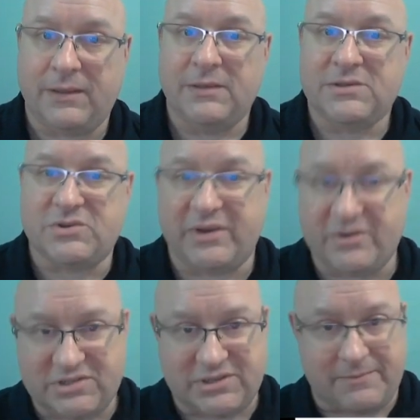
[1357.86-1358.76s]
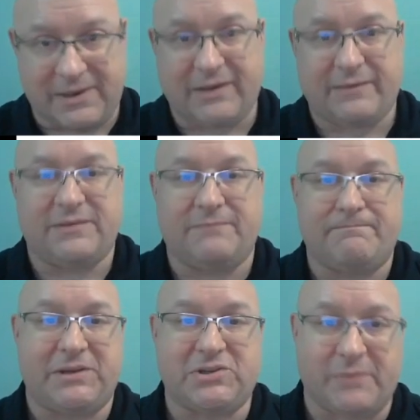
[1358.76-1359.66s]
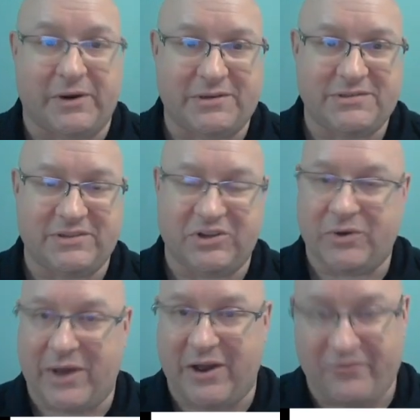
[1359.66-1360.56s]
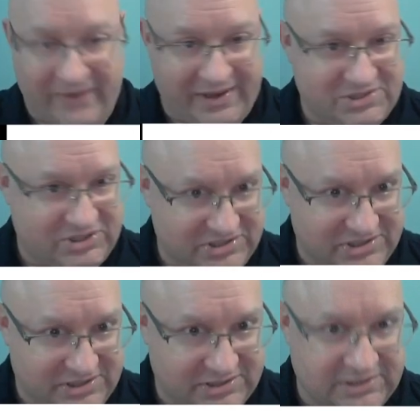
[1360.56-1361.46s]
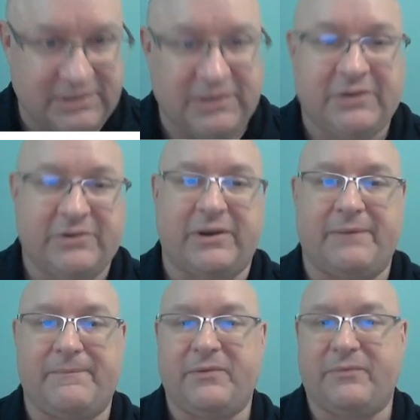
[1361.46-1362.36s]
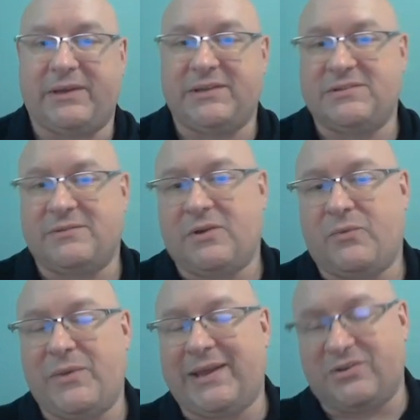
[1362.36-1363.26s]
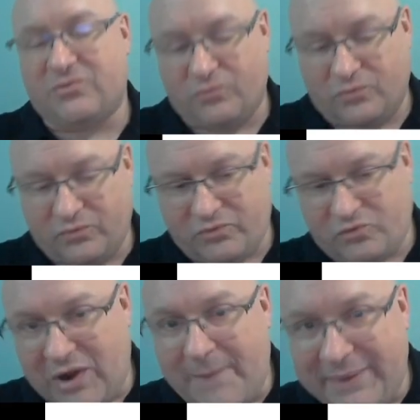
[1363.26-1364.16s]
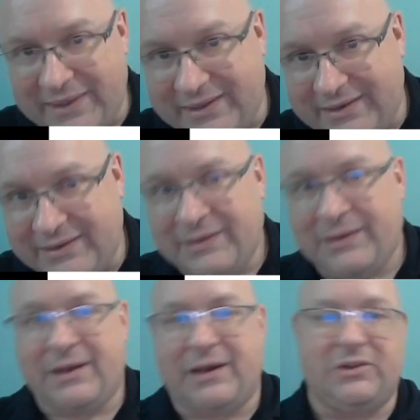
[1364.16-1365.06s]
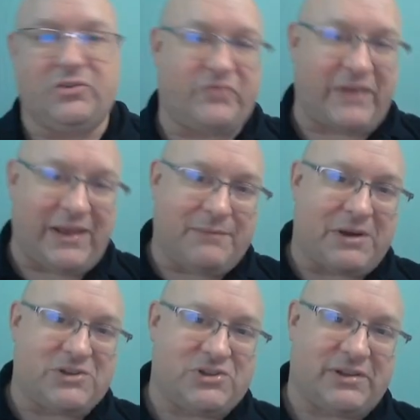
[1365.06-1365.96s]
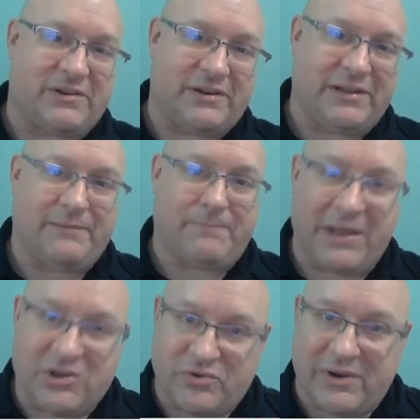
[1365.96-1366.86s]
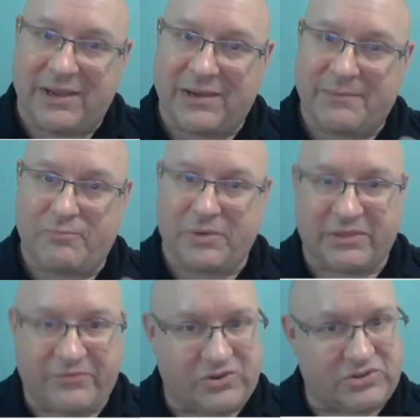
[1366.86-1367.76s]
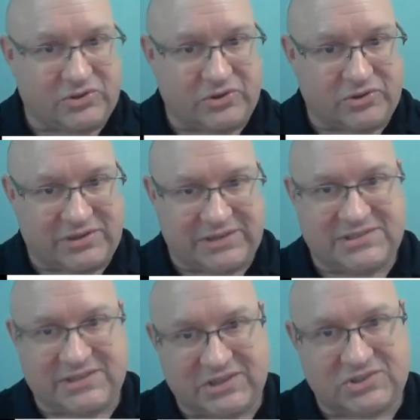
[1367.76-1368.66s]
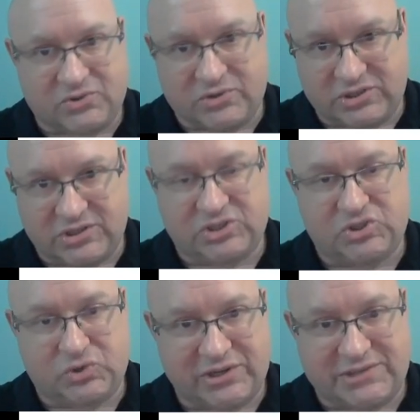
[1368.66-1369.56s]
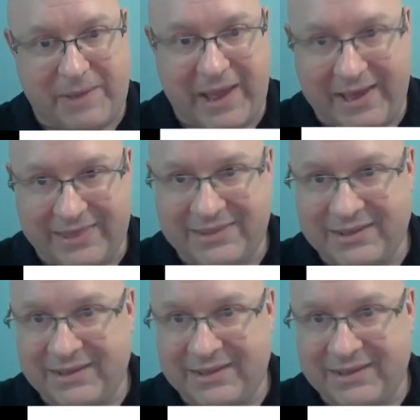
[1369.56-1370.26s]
So here's some benchmarks. How fast is it? We can drop in Louvain modularity, PageRank, breadth first search, and single source shortest path